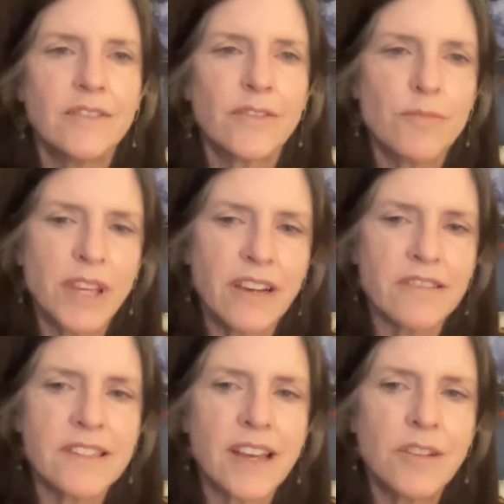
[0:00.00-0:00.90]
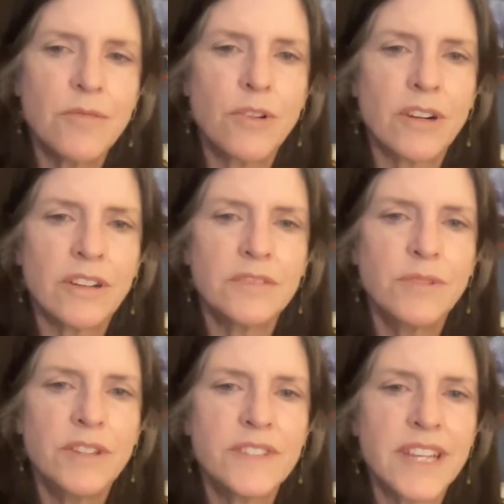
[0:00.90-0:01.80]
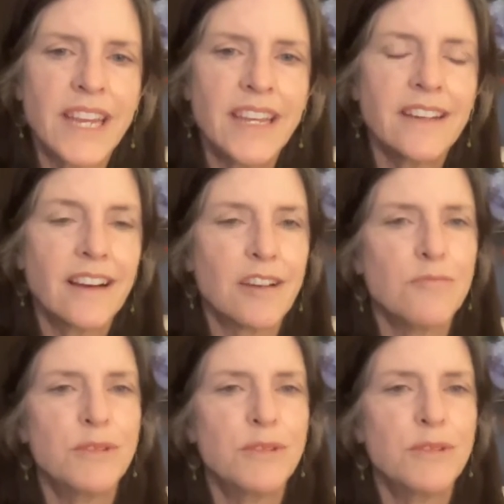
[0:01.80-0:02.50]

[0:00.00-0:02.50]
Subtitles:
from the outside world. We've taken our